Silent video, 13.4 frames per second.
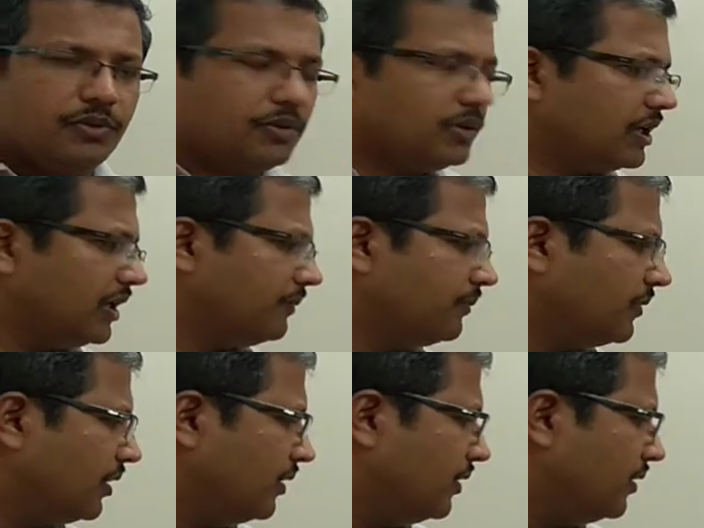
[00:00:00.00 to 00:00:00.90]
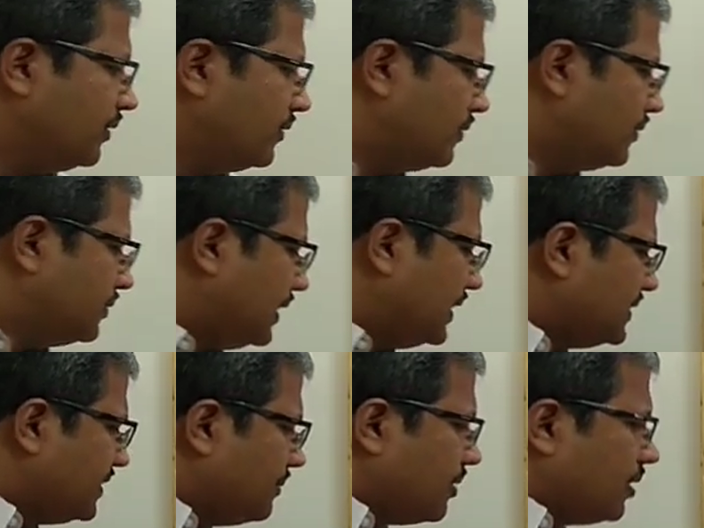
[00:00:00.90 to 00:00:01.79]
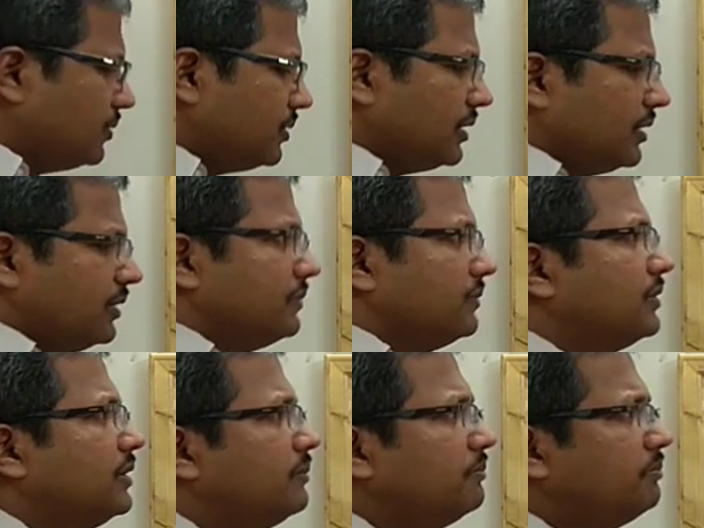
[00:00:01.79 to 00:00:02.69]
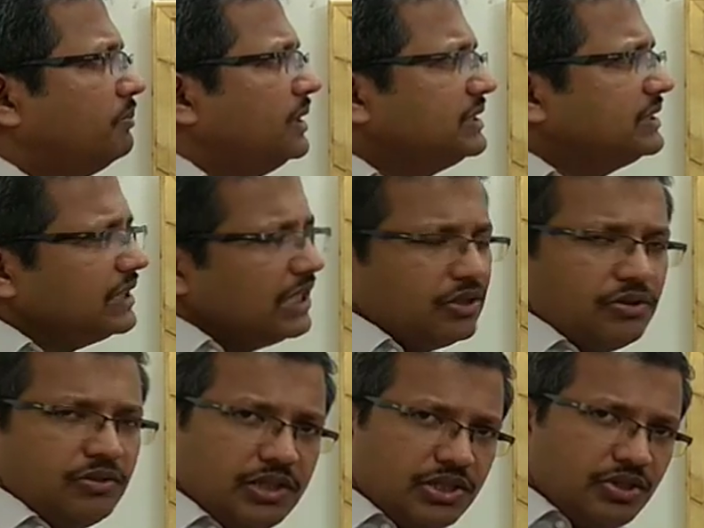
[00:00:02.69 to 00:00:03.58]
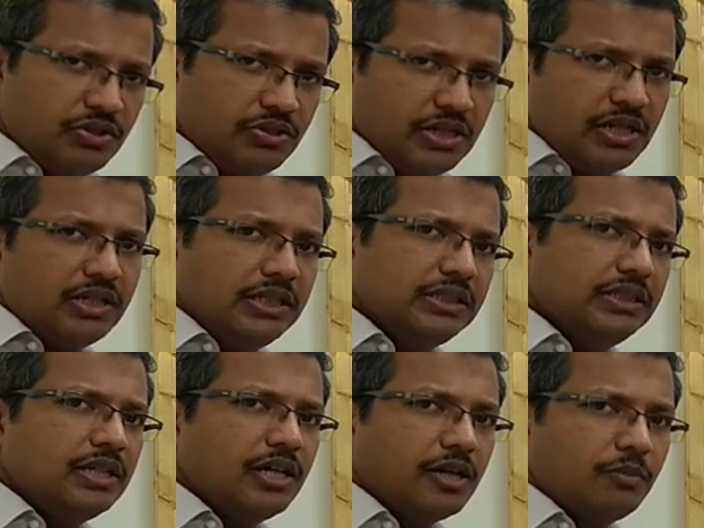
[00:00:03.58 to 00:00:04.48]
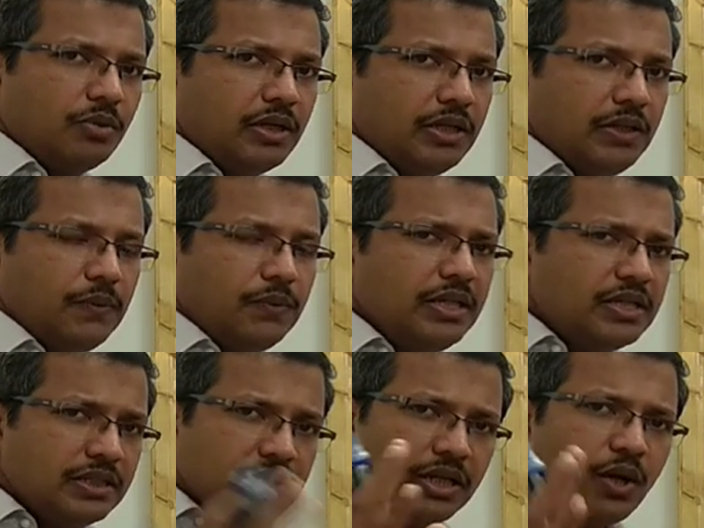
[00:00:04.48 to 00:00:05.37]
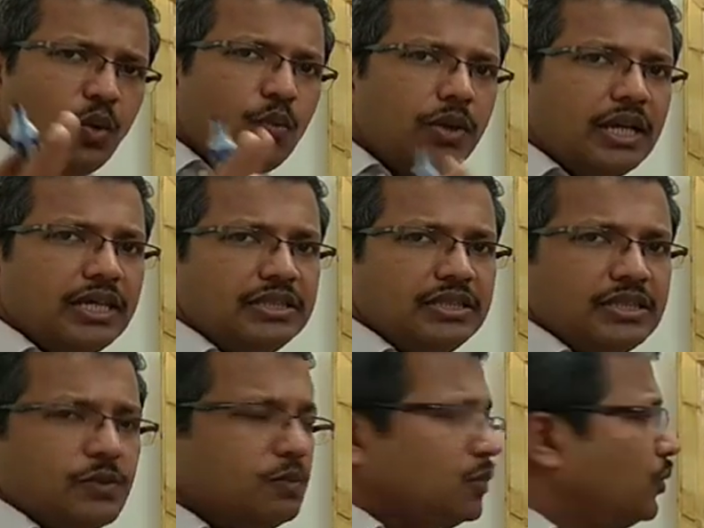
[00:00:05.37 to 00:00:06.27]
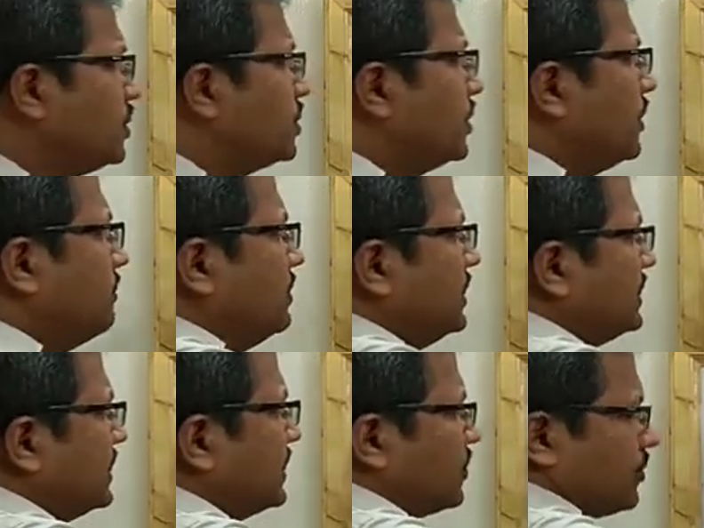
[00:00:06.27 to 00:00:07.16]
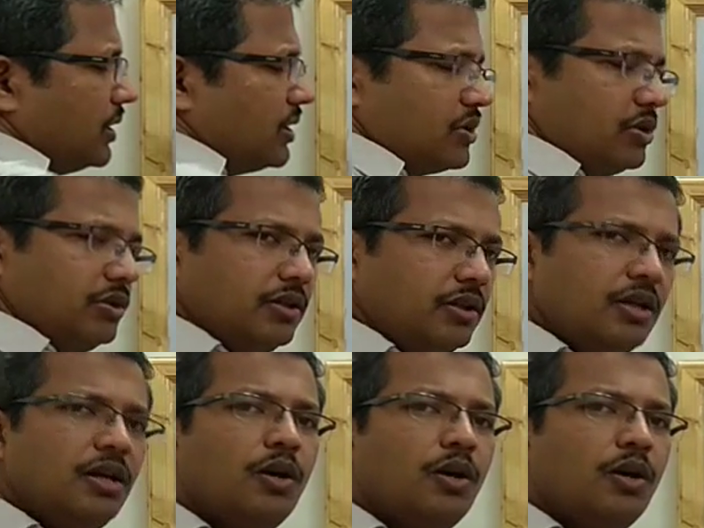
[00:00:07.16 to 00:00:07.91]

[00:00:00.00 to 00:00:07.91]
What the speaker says: Okay, so that's about the basic introduction regarding the carbohydrate. Now we can just move to the basic structure.